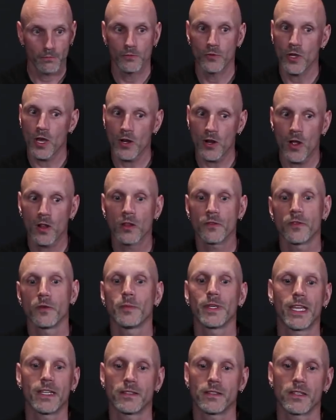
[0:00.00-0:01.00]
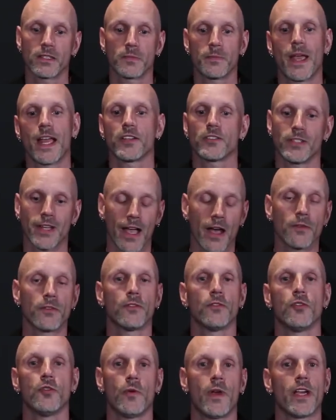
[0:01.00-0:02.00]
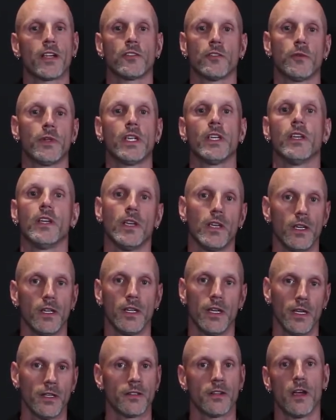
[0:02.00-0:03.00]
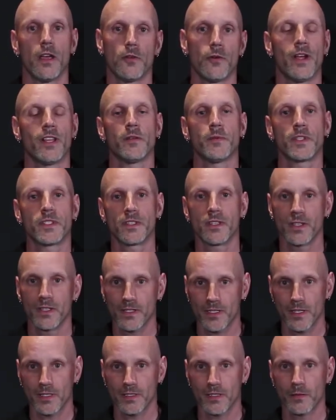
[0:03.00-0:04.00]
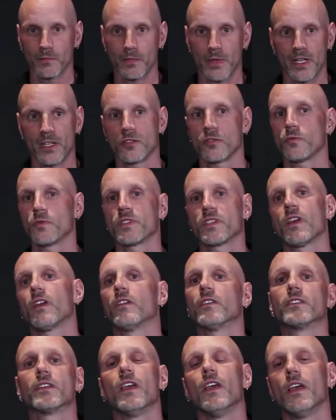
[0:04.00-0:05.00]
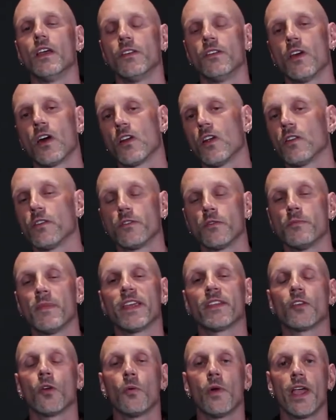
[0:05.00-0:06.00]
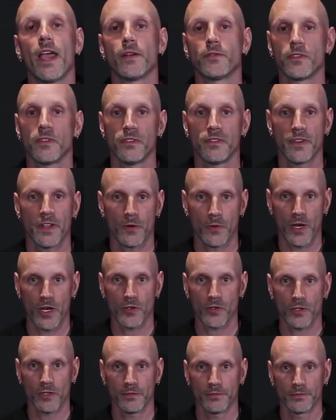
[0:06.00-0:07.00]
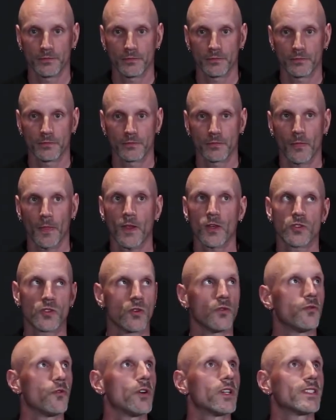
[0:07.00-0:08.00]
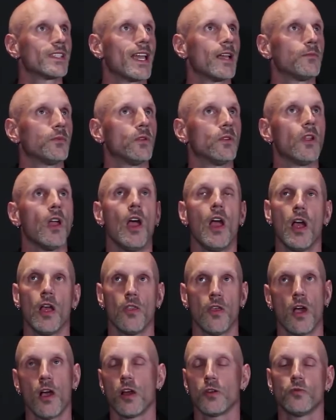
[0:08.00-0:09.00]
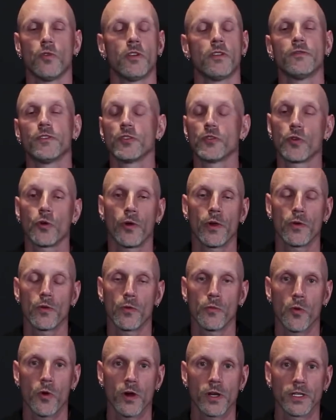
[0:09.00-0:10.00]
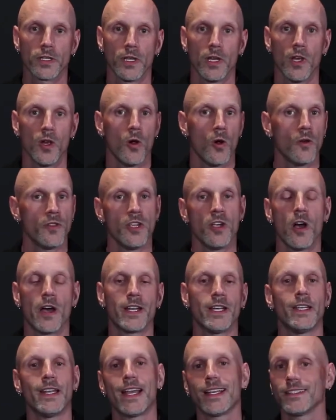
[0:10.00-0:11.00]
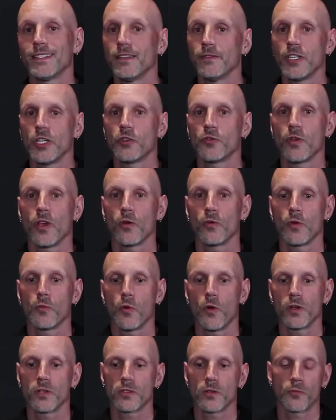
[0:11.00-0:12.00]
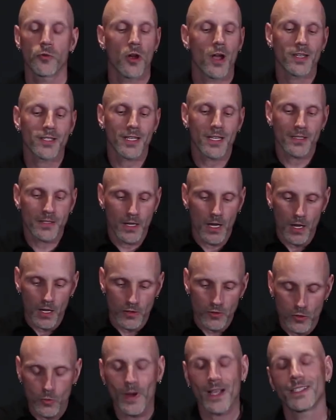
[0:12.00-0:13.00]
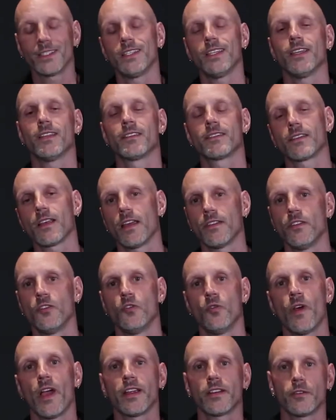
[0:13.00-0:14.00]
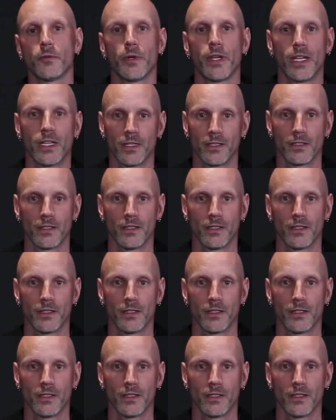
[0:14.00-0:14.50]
not all of them get dispatched out of the directory into other elements of the system. And as a result, not all of them make their way out to the Federation. So for example, the hardware inventory report or the audit and activity trail reports are processed directly inside the directory,